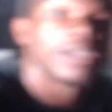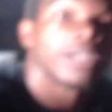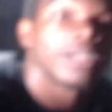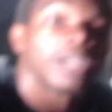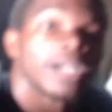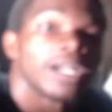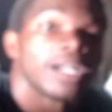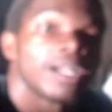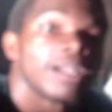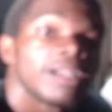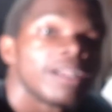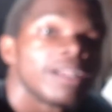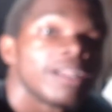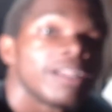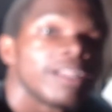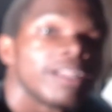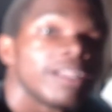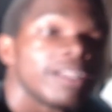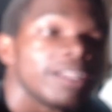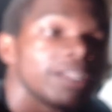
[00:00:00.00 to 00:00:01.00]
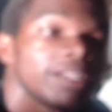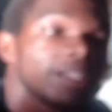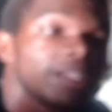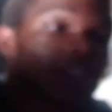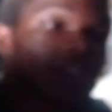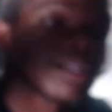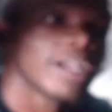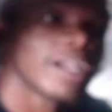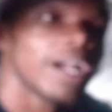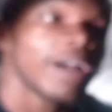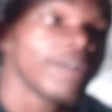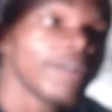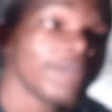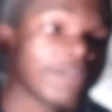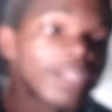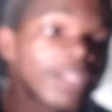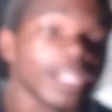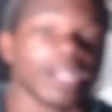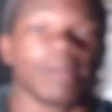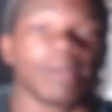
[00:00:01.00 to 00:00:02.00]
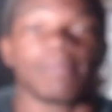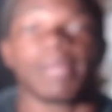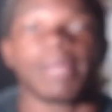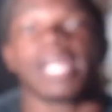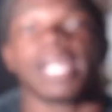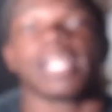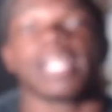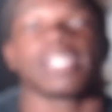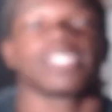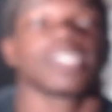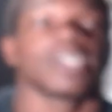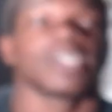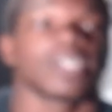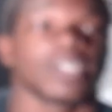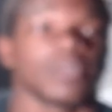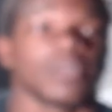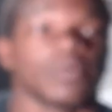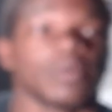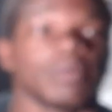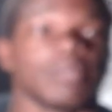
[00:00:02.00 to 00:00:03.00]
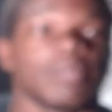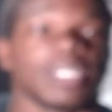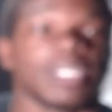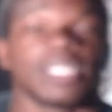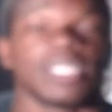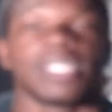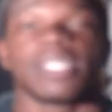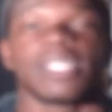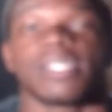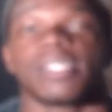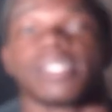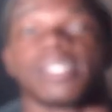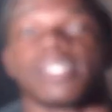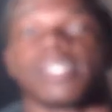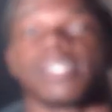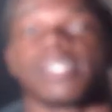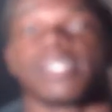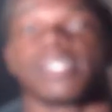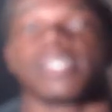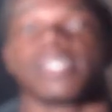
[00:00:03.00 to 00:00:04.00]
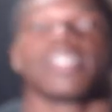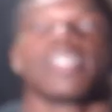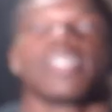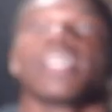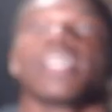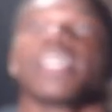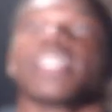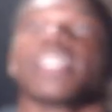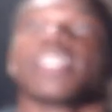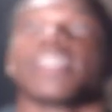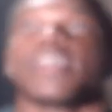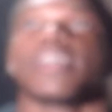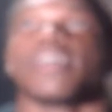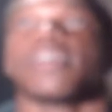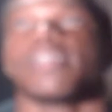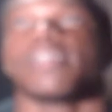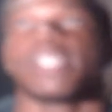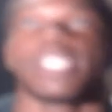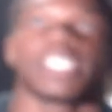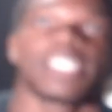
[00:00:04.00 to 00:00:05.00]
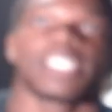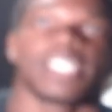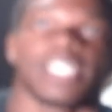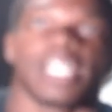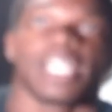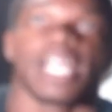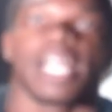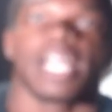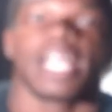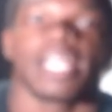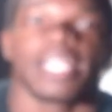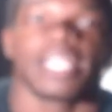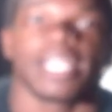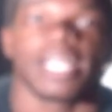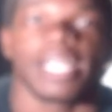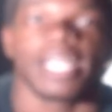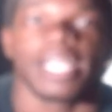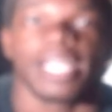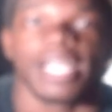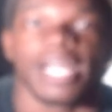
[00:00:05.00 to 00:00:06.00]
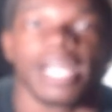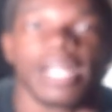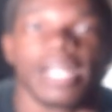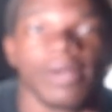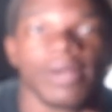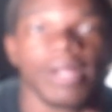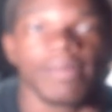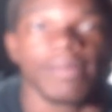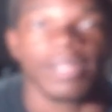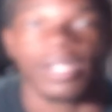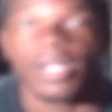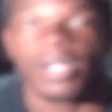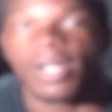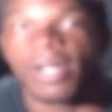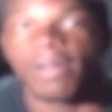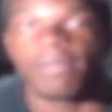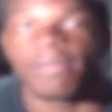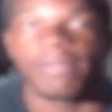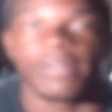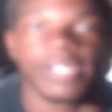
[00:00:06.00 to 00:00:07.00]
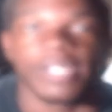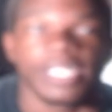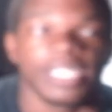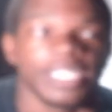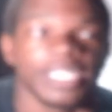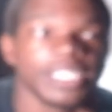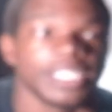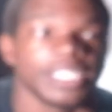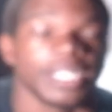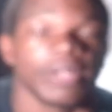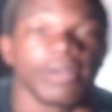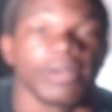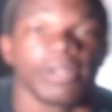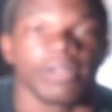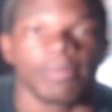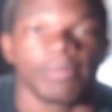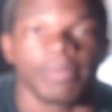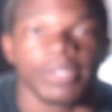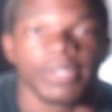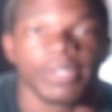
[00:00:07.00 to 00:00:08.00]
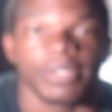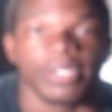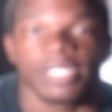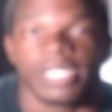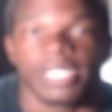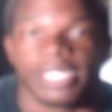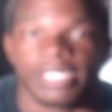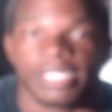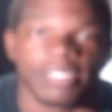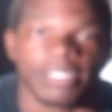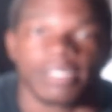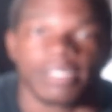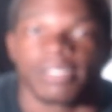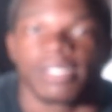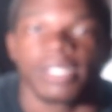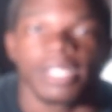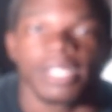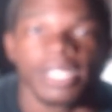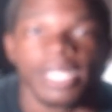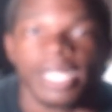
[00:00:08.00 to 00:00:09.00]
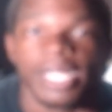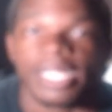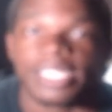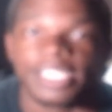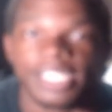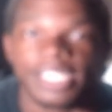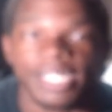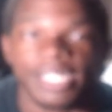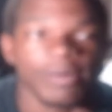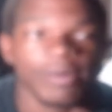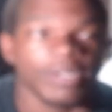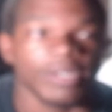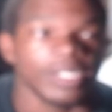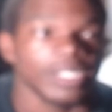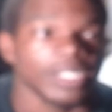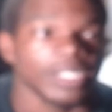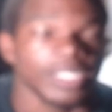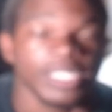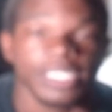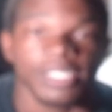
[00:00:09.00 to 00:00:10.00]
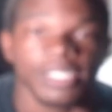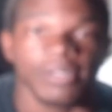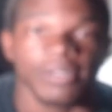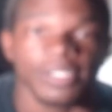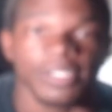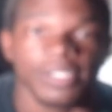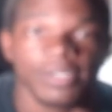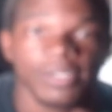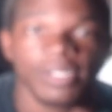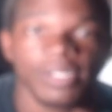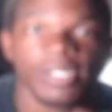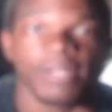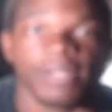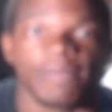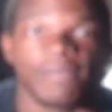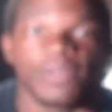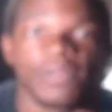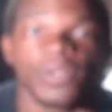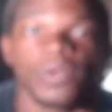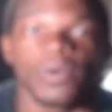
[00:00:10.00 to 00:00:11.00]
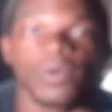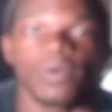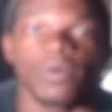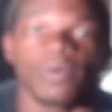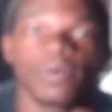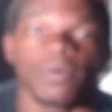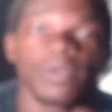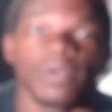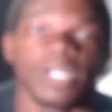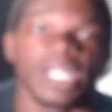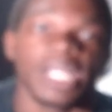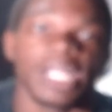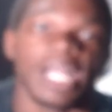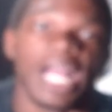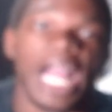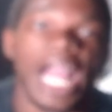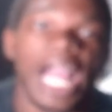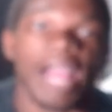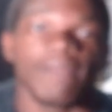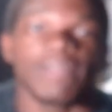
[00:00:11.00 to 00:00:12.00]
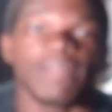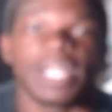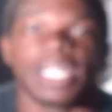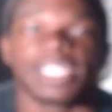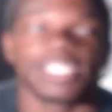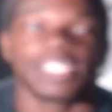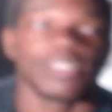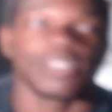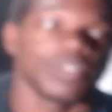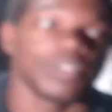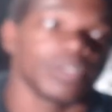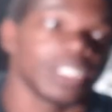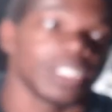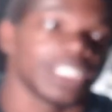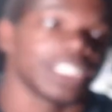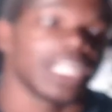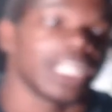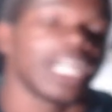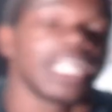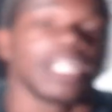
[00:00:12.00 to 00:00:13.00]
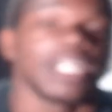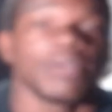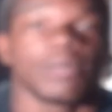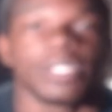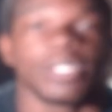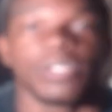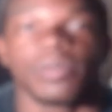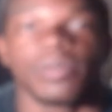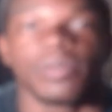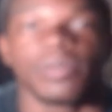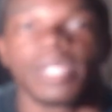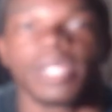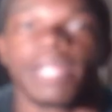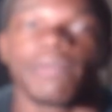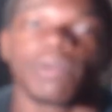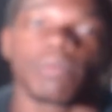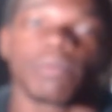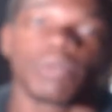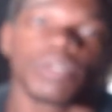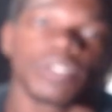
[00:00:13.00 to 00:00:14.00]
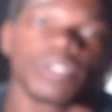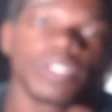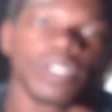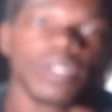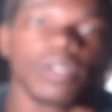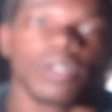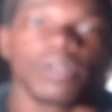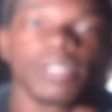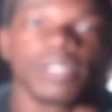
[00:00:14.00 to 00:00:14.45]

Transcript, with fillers: I I feel like I'm bad at talking to women and uh, all this and that. Like I don't have the confidence. I don't have the ball. Like etc. The list goes on. If you have that social anxiety where you can't even approach a girl and